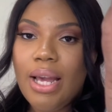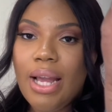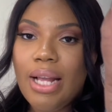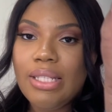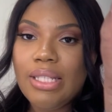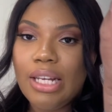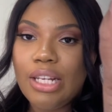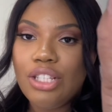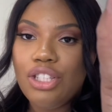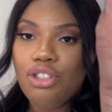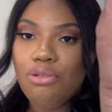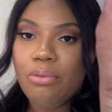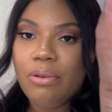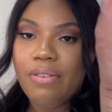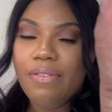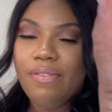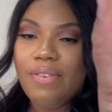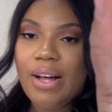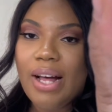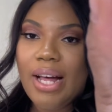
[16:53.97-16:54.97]
It's like super
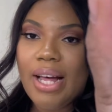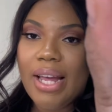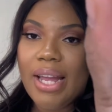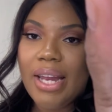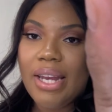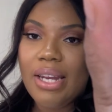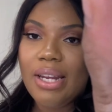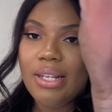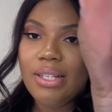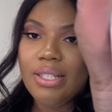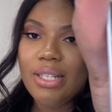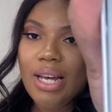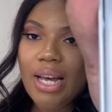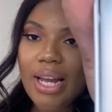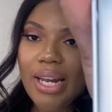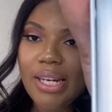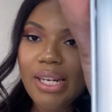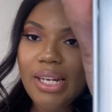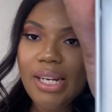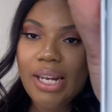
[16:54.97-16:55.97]
fine and
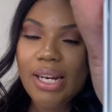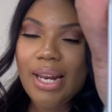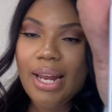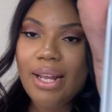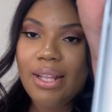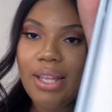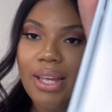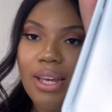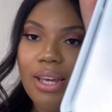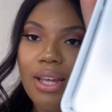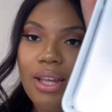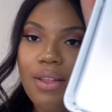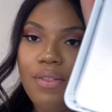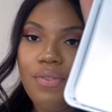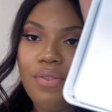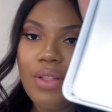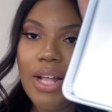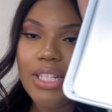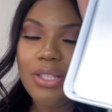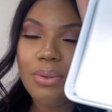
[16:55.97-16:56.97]
tiny and I like
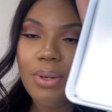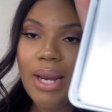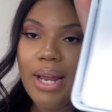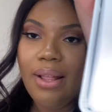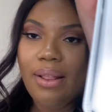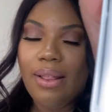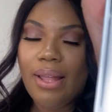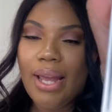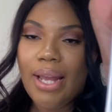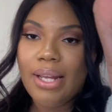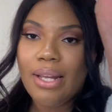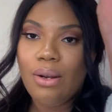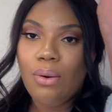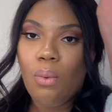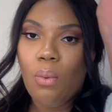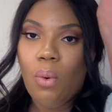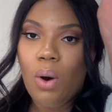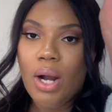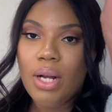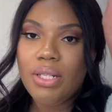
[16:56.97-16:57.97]
that's what I like
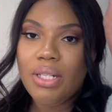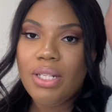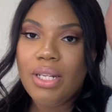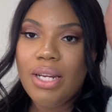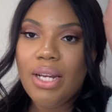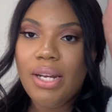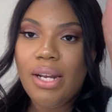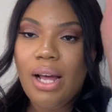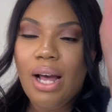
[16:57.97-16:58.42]
and wanted.